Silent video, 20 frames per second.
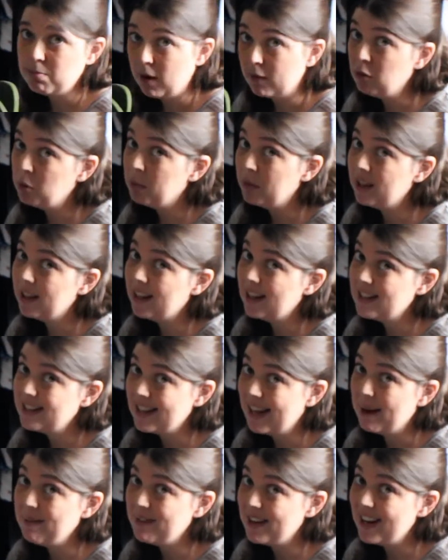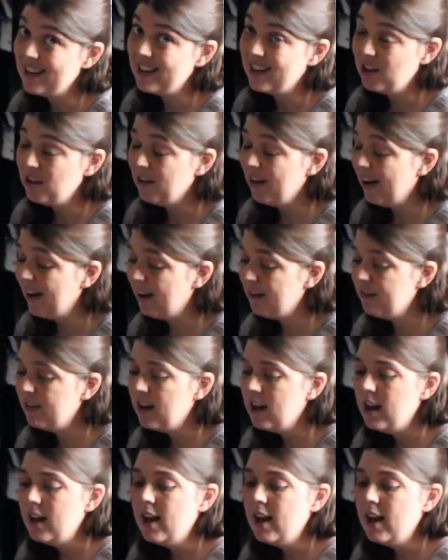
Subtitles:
probably that same day that you have,